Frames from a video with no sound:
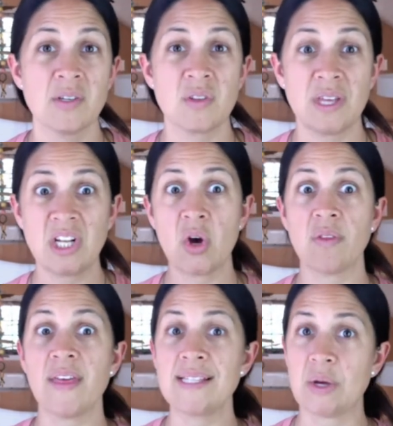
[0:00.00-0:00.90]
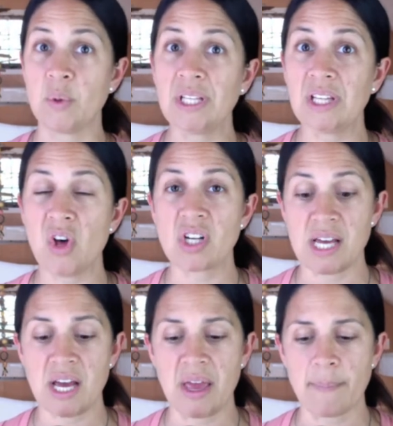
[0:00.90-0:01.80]
So they know that that's a really long
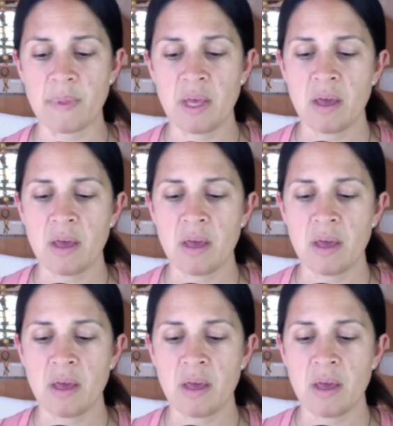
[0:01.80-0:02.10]
time.